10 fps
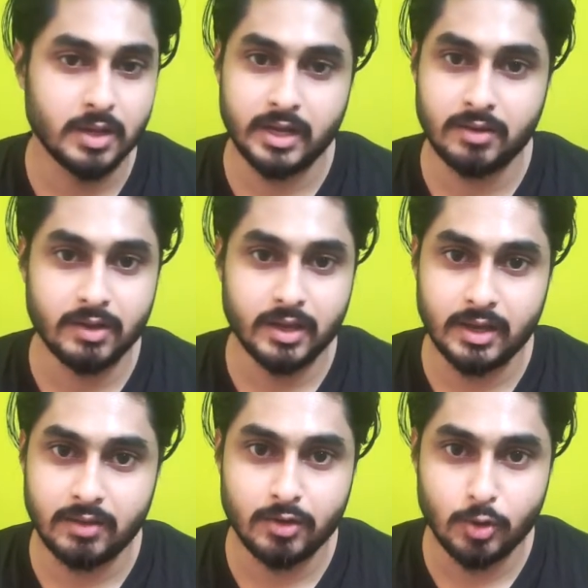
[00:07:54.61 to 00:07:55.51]

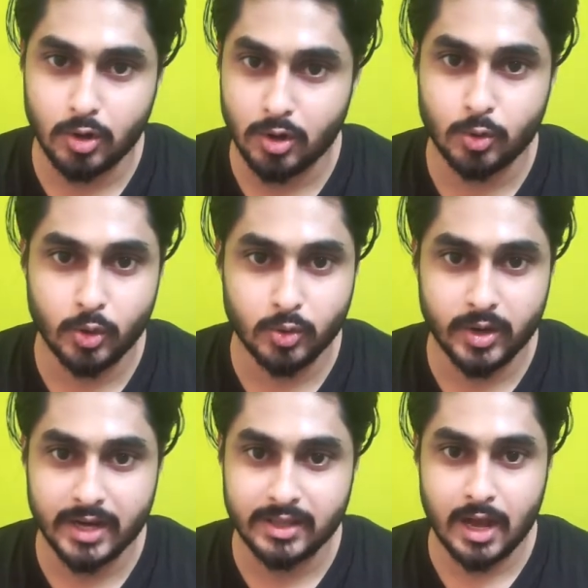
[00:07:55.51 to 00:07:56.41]
anyway you are not going to
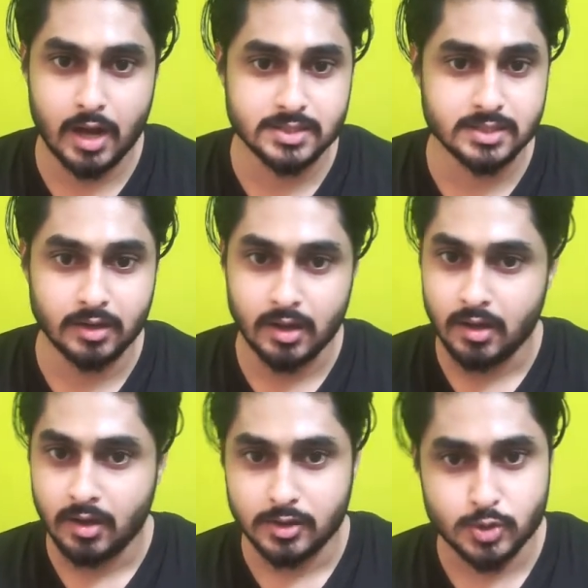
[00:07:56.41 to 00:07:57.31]
get the answer.
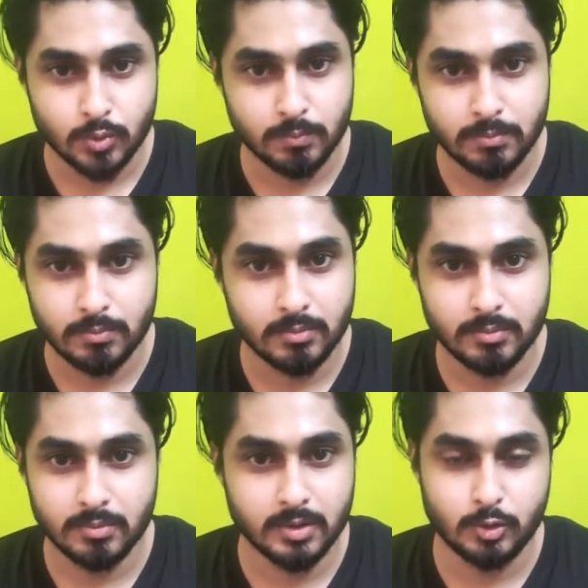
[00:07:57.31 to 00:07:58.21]
So
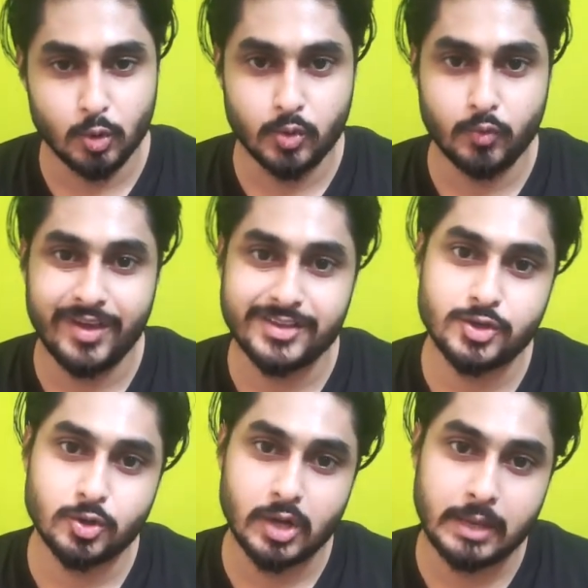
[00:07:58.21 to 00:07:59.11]
don't
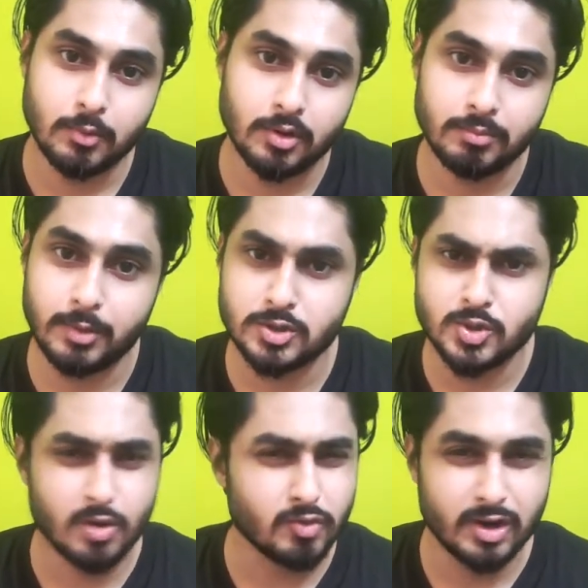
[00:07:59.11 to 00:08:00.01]
waste your time on,
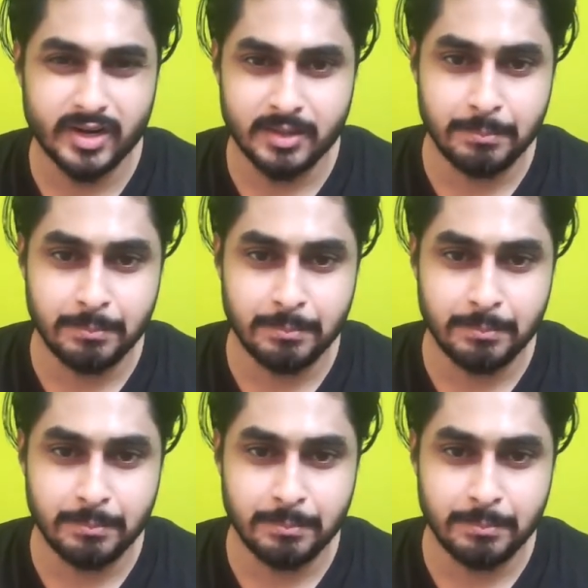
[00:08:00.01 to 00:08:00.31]
because you have already